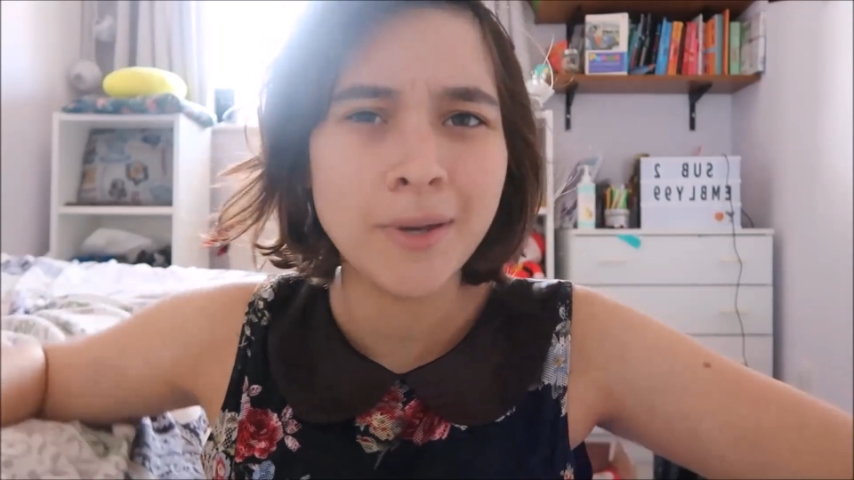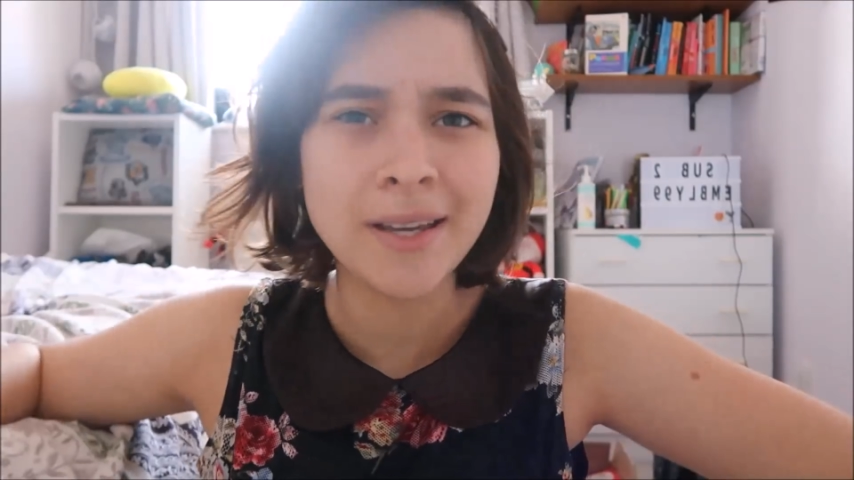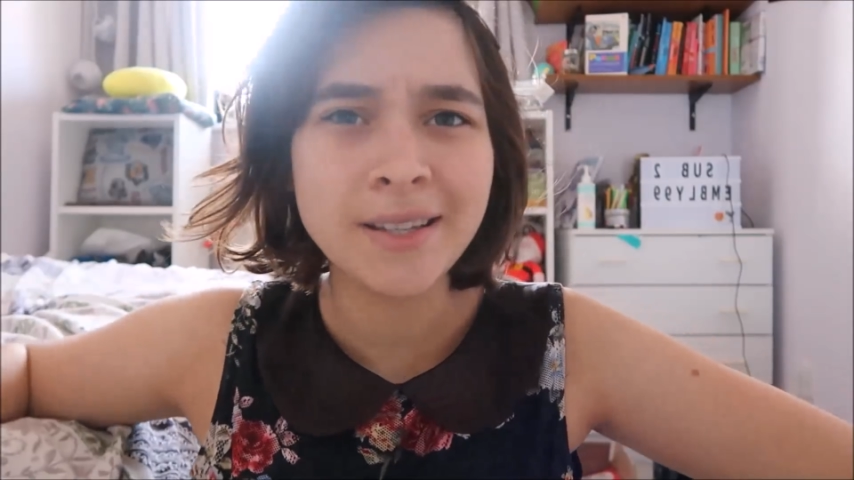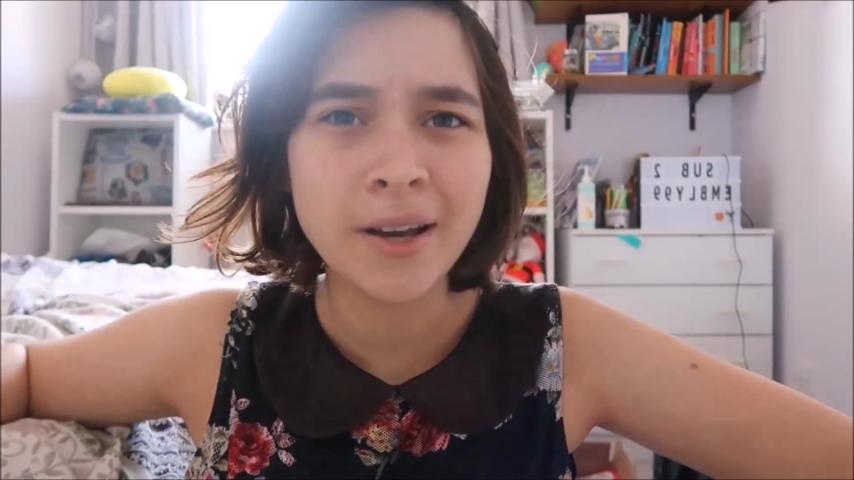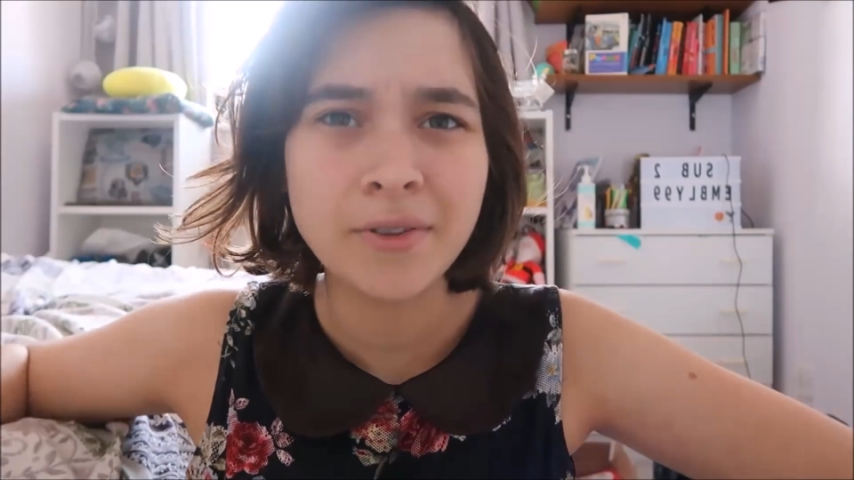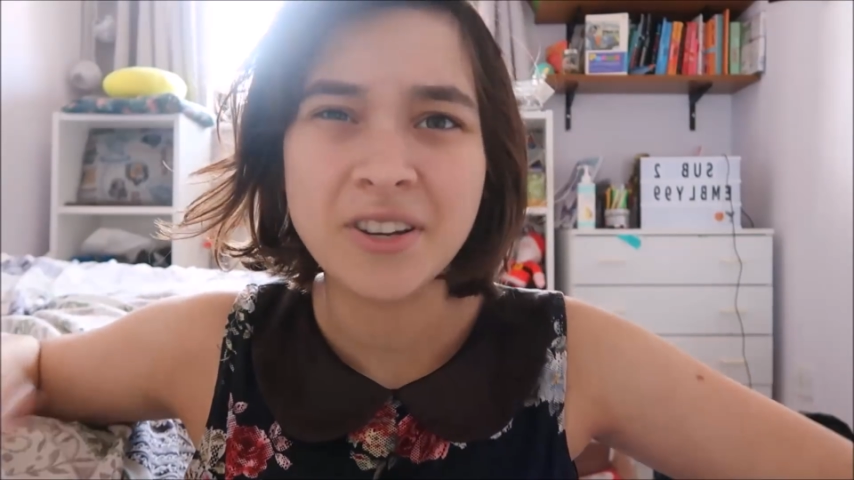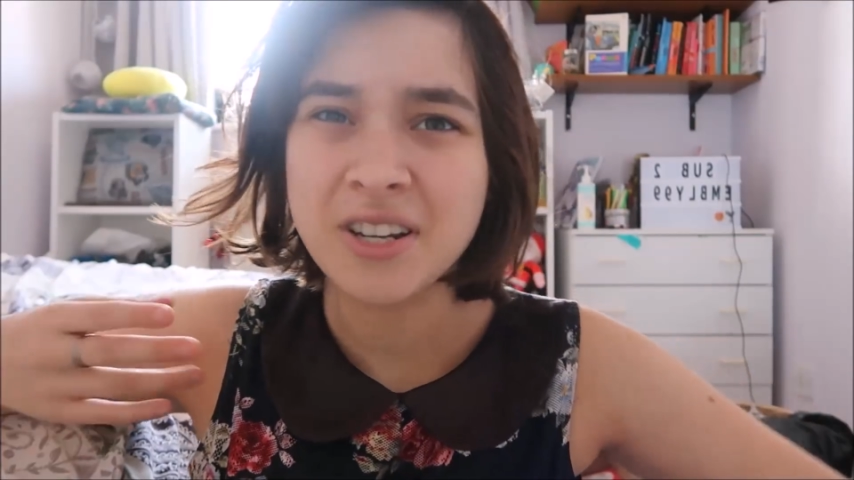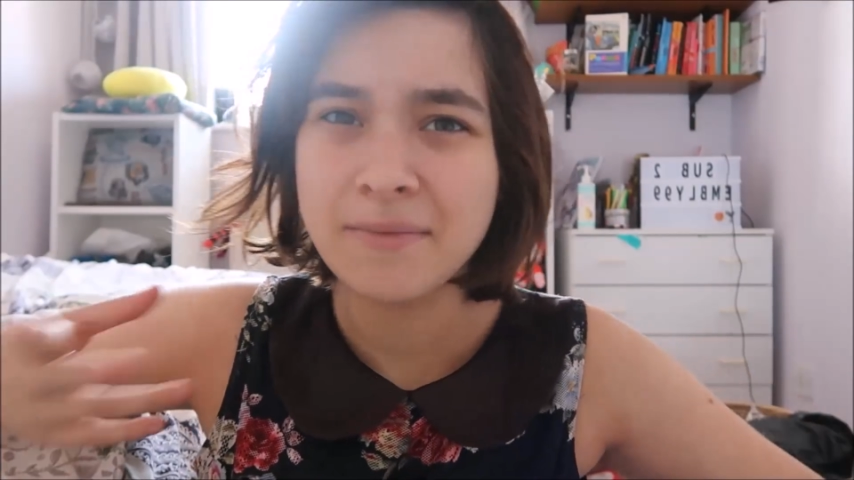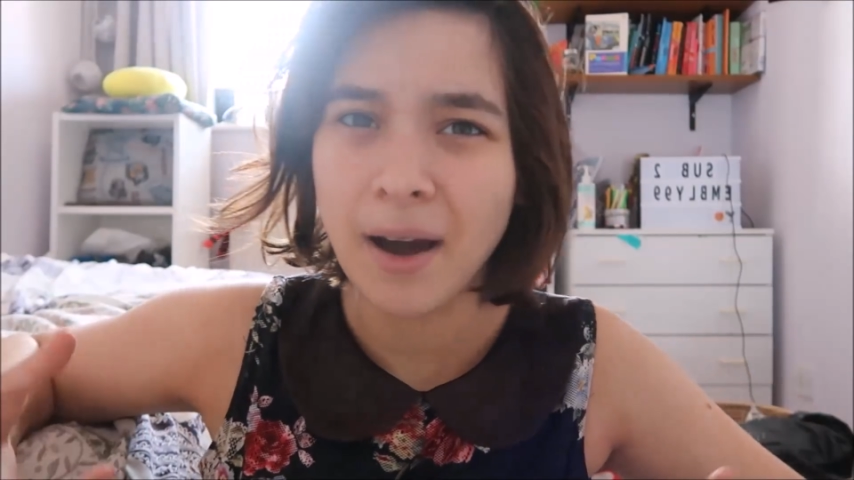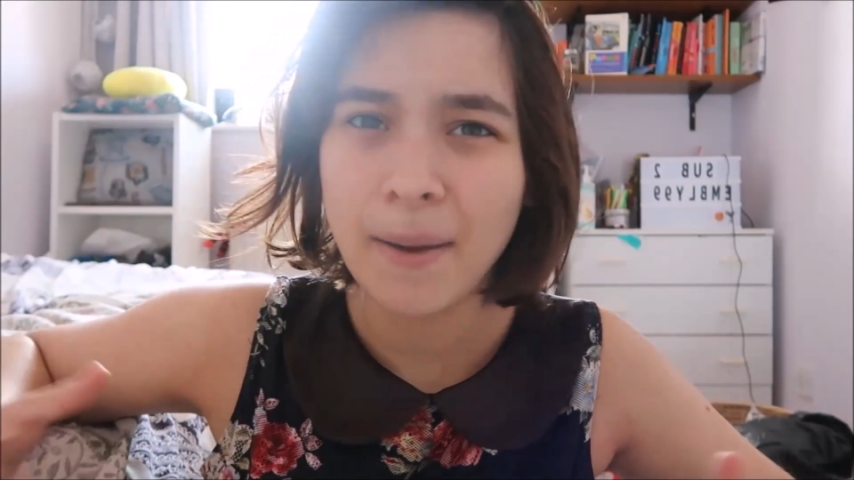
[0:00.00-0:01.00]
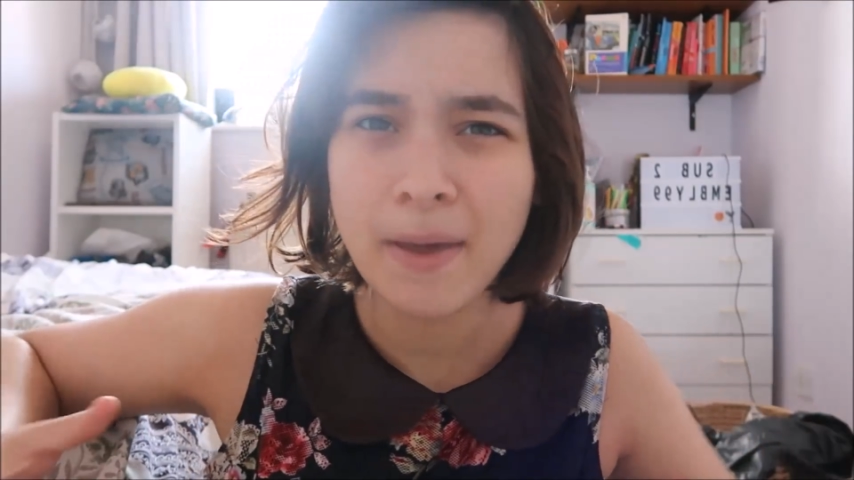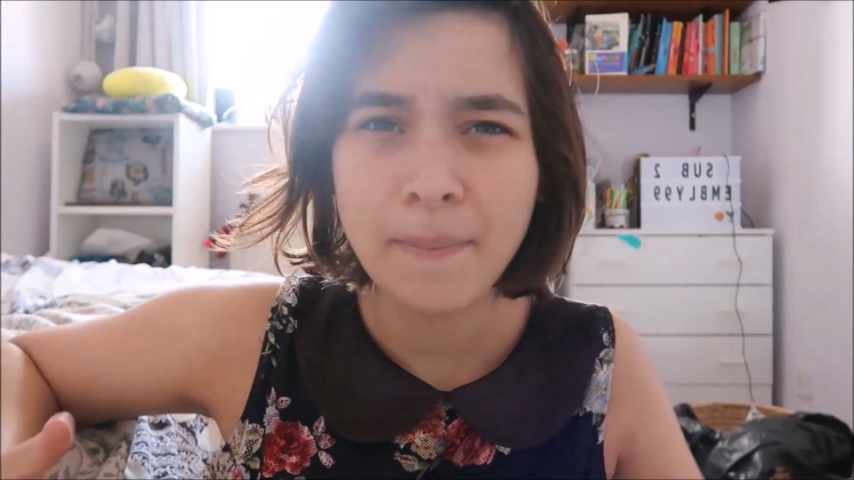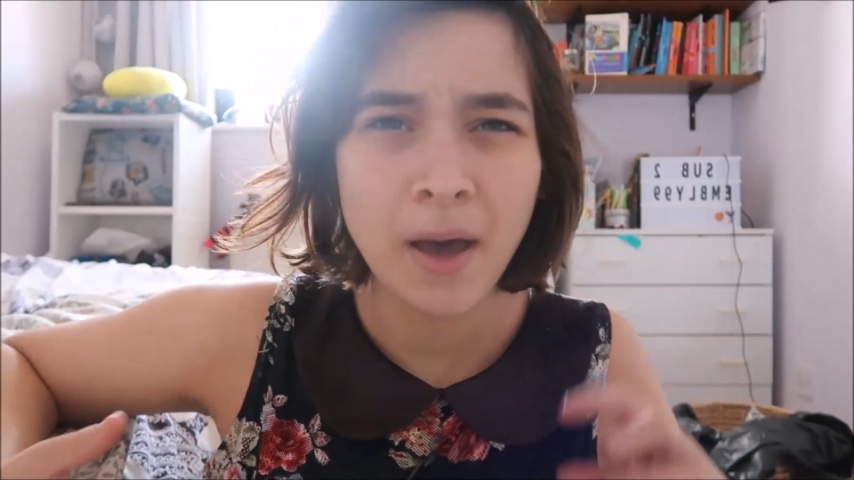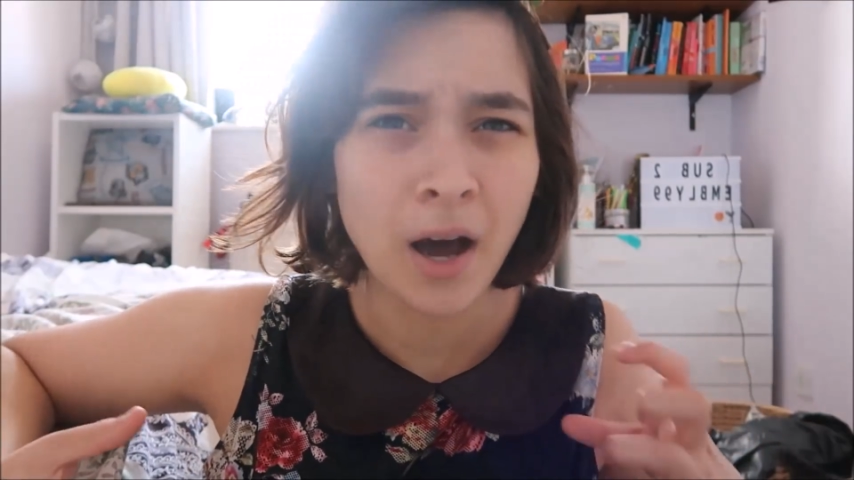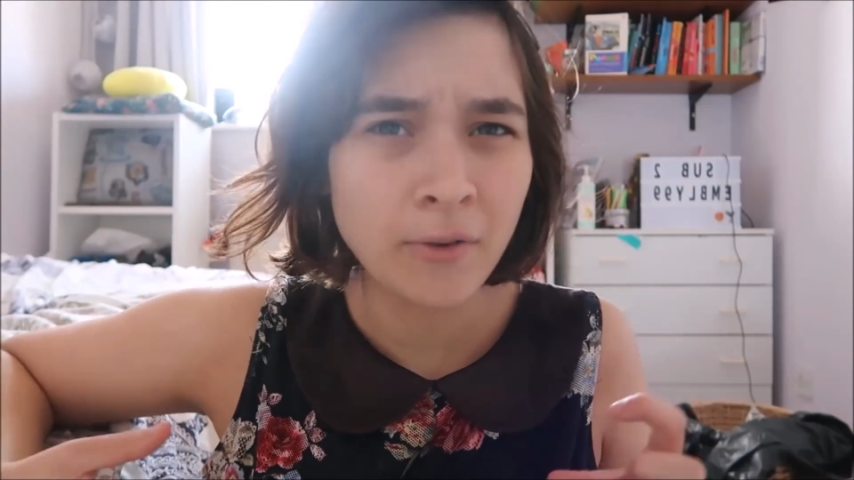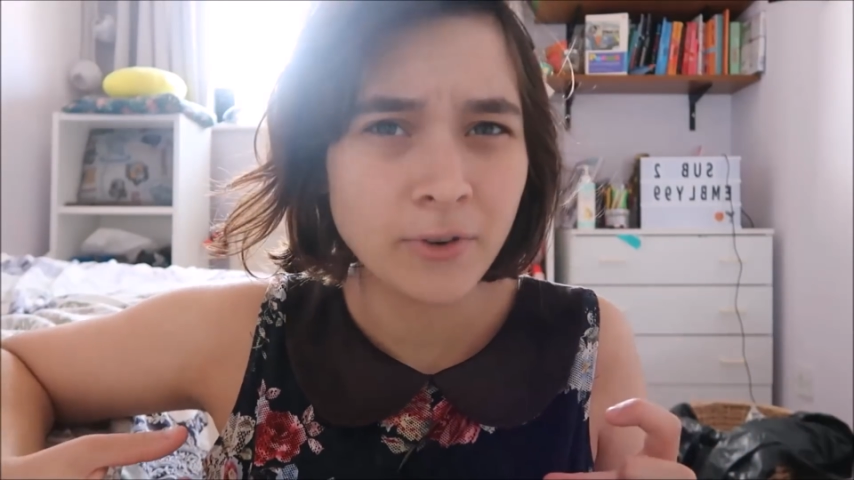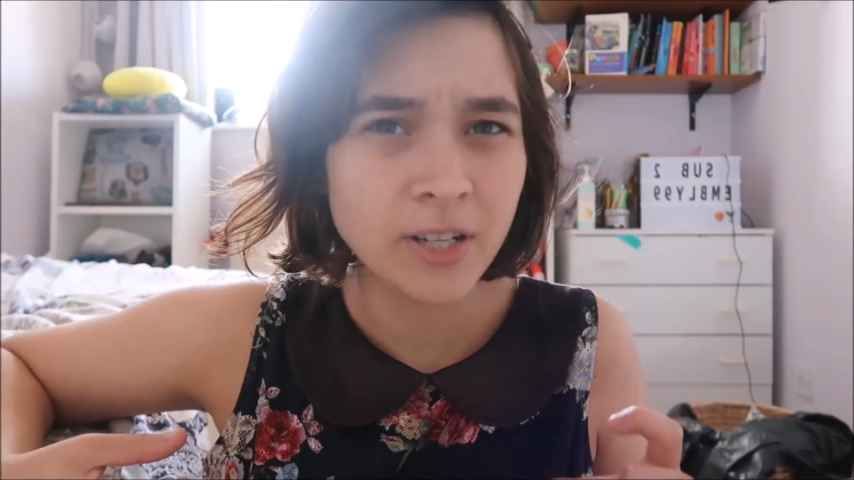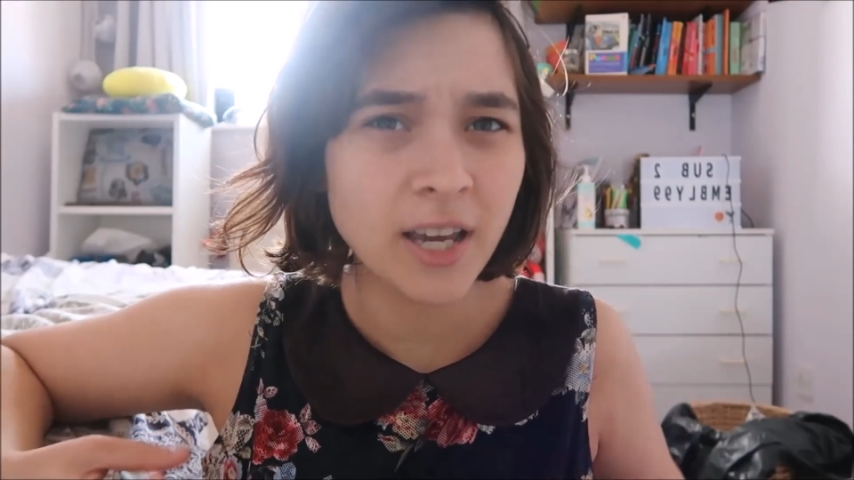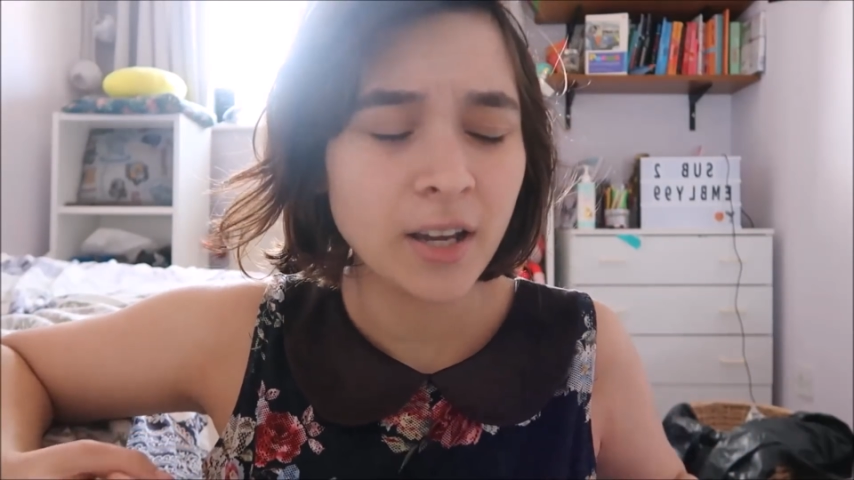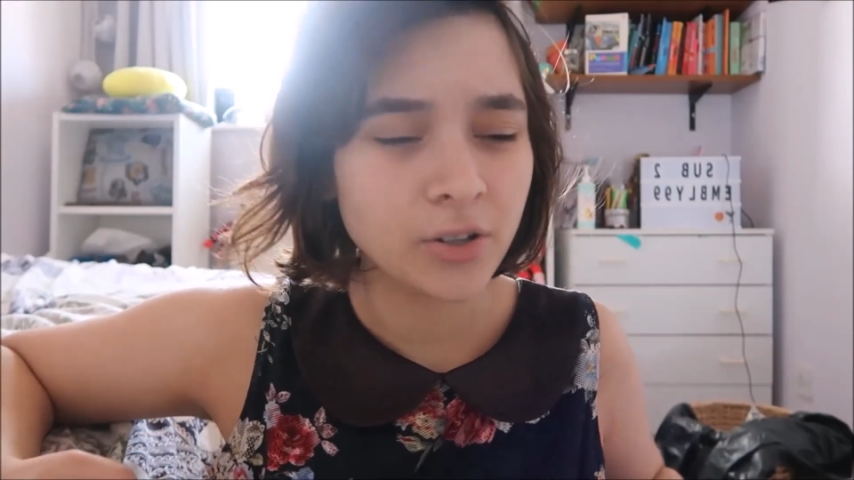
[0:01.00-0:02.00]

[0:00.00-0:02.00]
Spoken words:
years ago that she might be a bit arthritic,